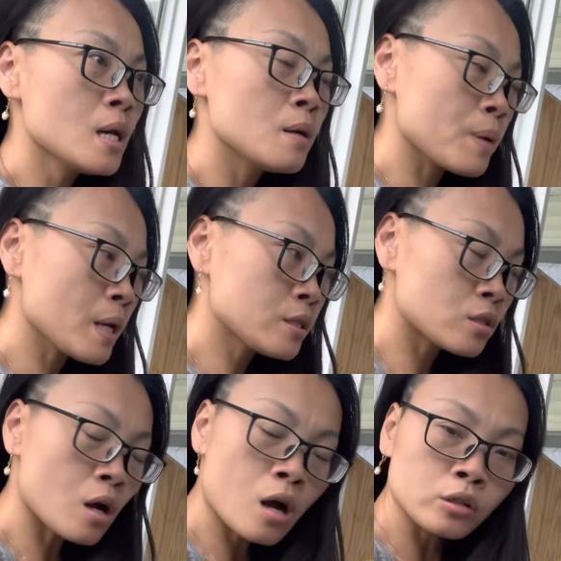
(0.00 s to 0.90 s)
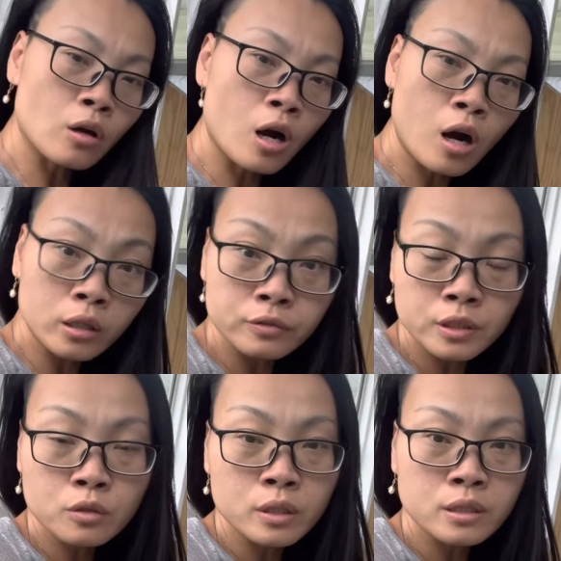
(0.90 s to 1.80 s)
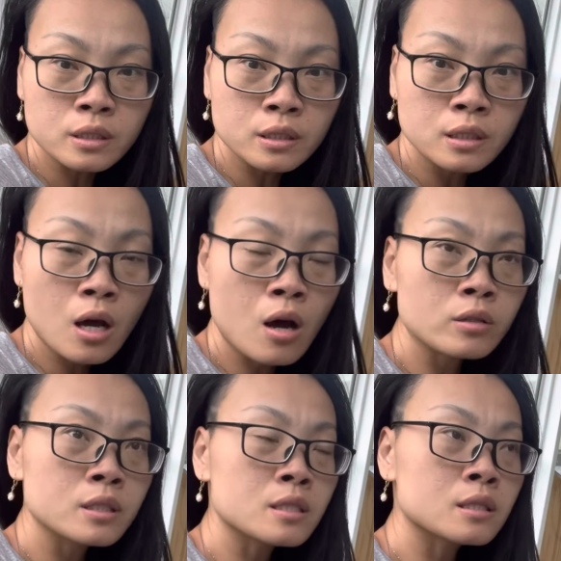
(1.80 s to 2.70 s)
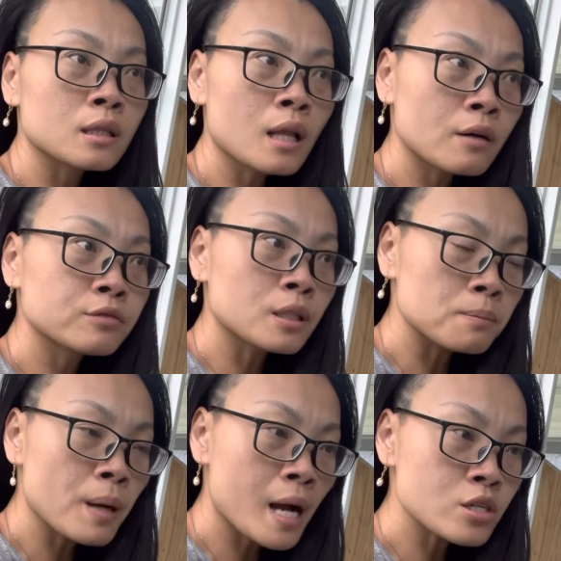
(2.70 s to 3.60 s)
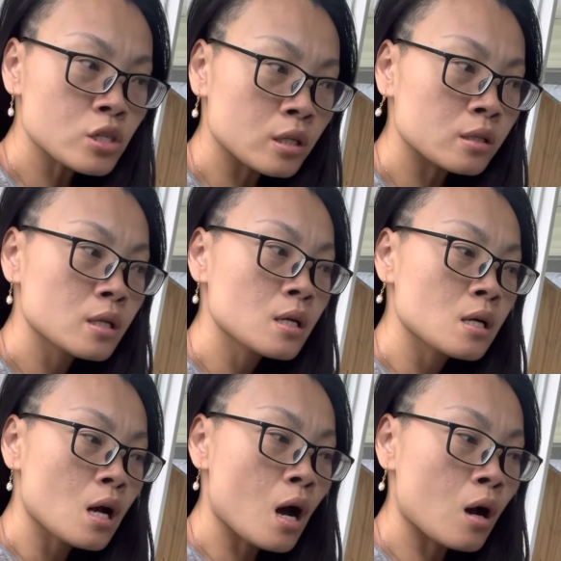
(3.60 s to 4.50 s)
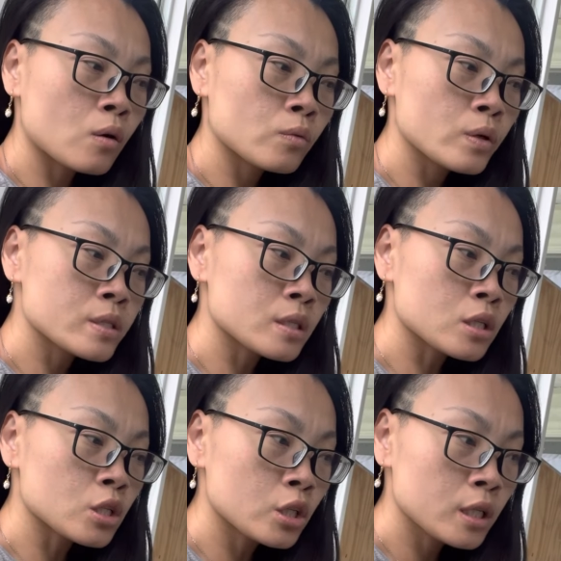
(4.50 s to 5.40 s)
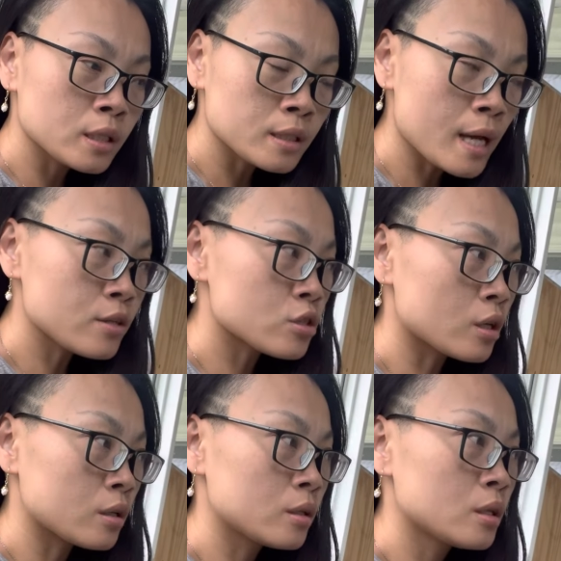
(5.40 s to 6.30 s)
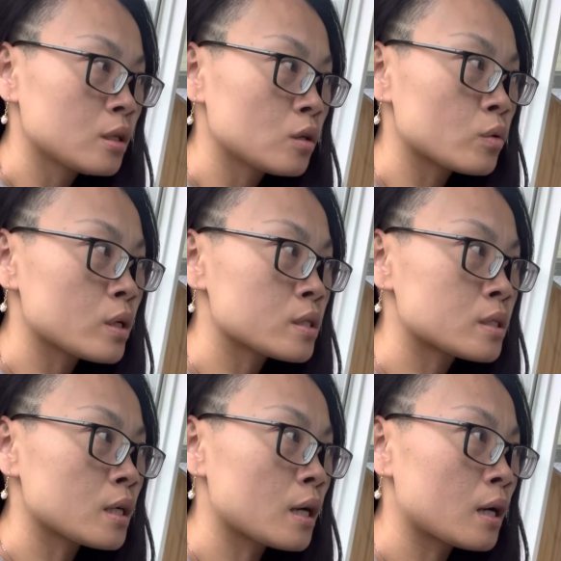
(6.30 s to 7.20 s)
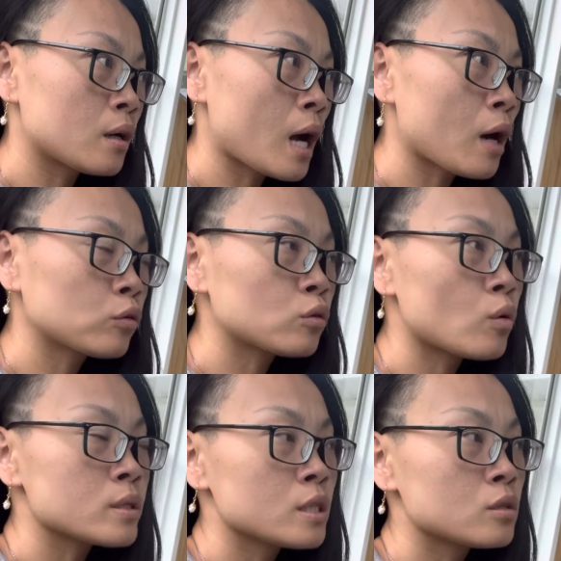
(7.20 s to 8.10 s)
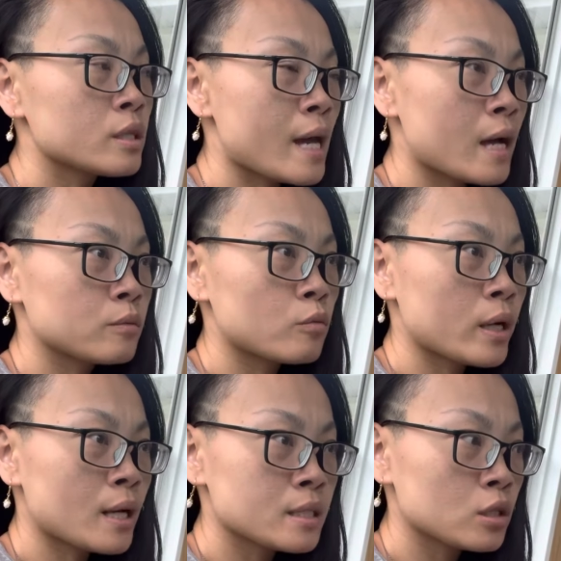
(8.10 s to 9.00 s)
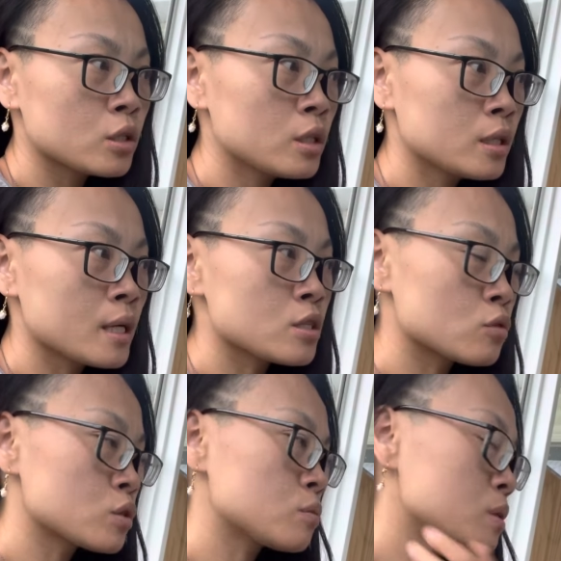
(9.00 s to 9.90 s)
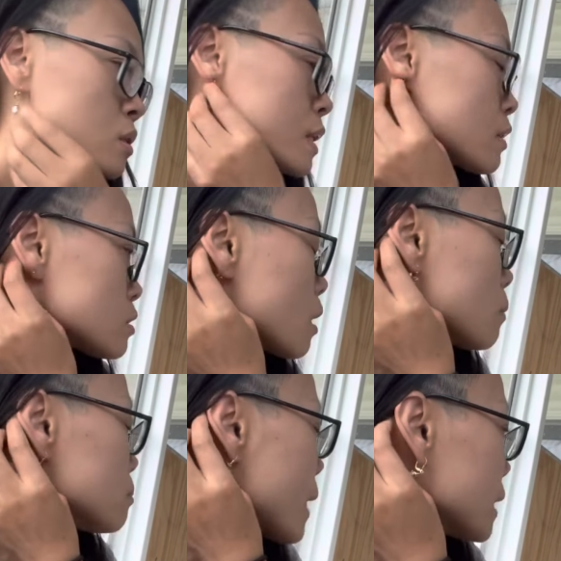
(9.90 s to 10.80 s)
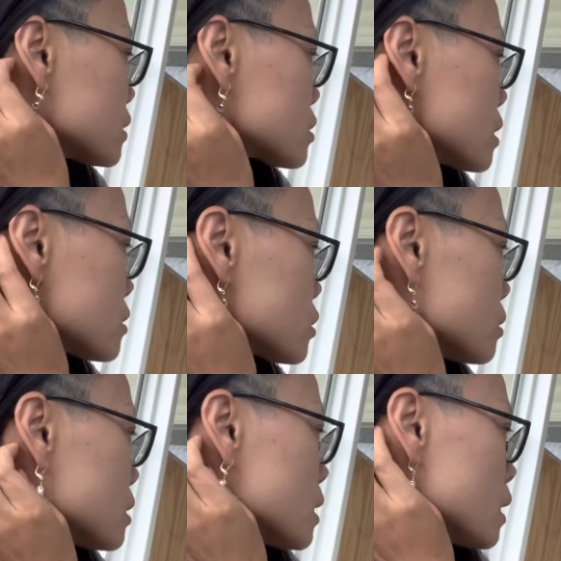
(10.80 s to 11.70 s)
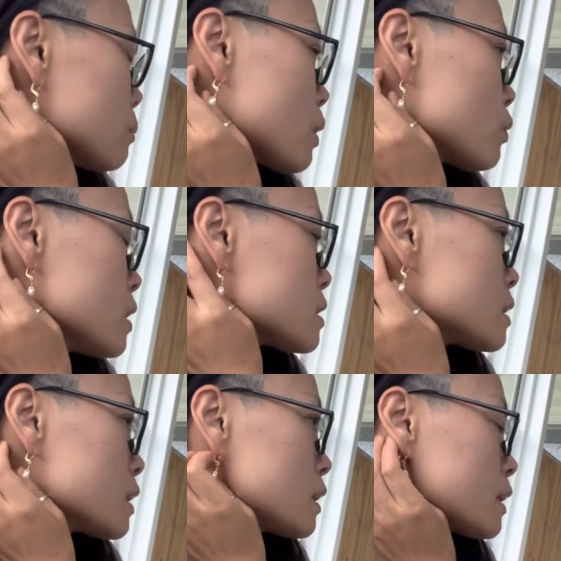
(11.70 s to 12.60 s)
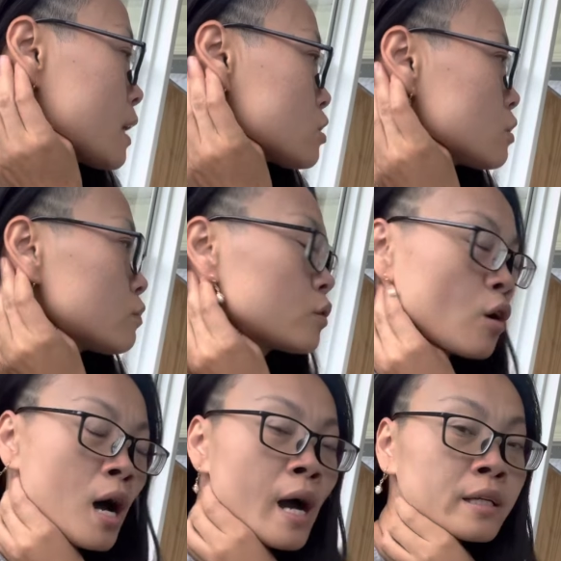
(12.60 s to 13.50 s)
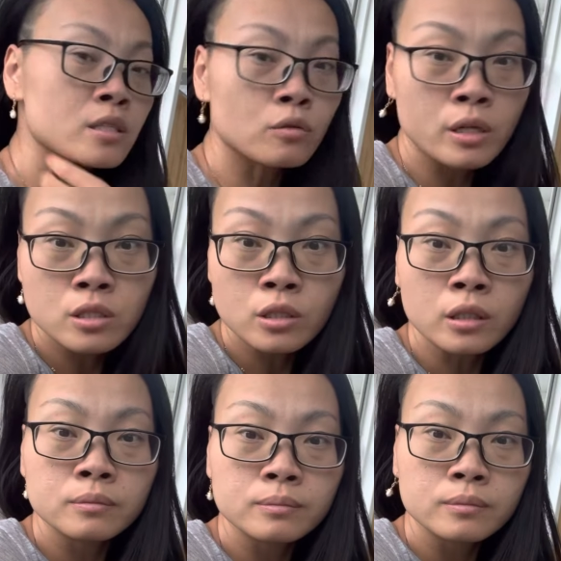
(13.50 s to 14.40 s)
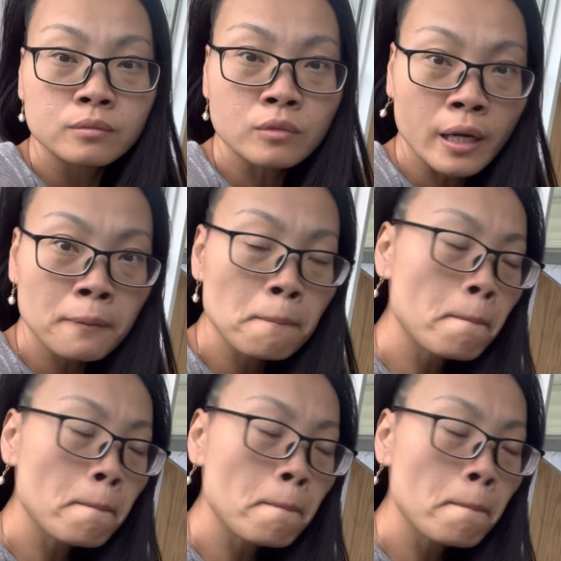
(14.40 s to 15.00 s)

based on your heart frequency, on this love, compassion, on with the good intention, with the, I wouldn't want to say, when I say good intention, which means there's some bad intention, but with the intention for your highest, greatest good, right?